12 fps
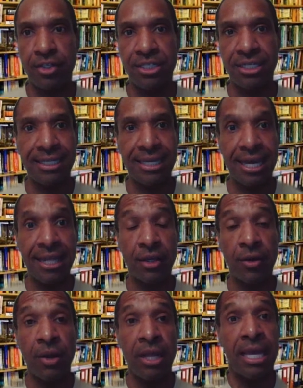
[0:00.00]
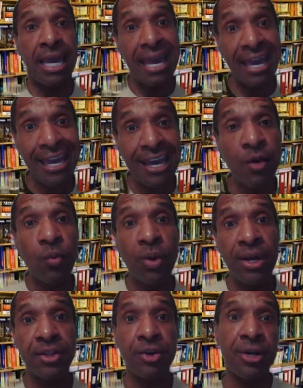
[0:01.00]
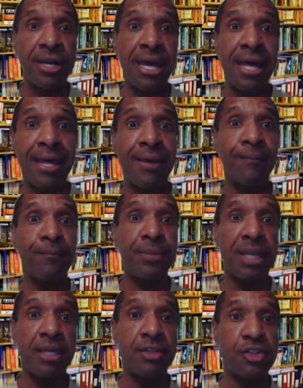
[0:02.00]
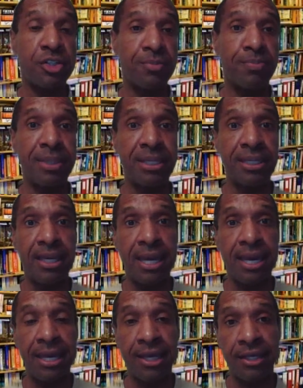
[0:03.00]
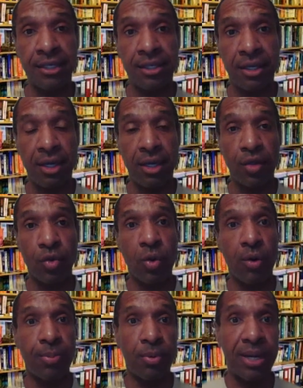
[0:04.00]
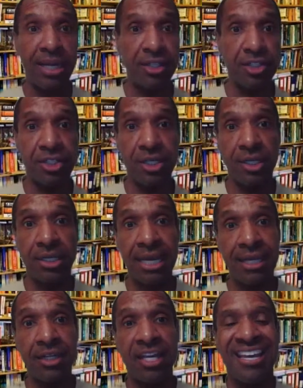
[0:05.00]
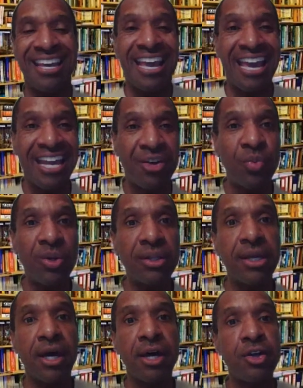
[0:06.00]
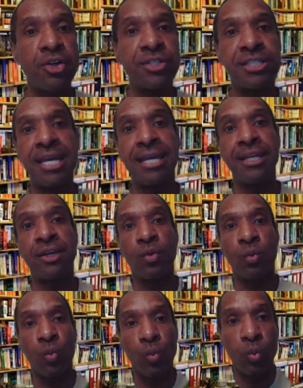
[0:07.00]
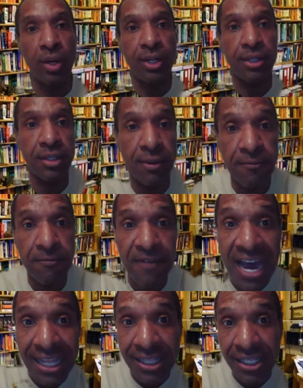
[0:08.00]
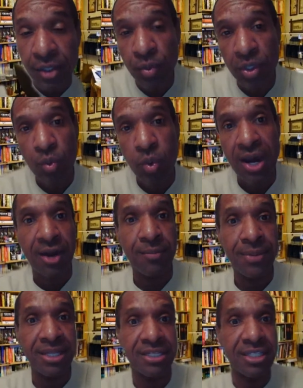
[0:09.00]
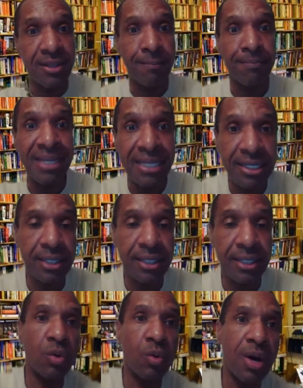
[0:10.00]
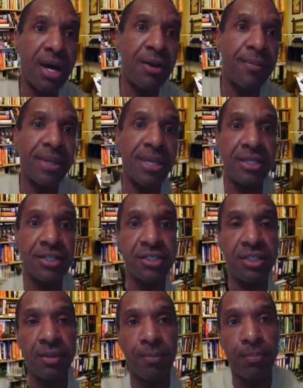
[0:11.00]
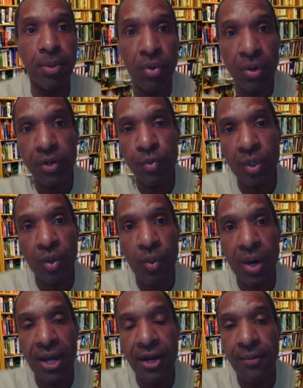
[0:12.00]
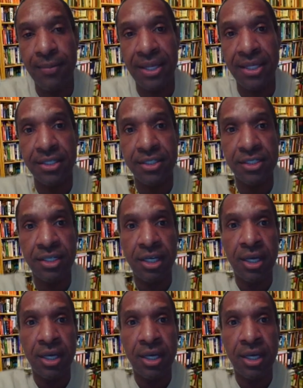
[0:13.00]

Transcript: together, and whether or not it should be a corporation, and really understanding what the filing requirements, the meeting requirements, the board requirements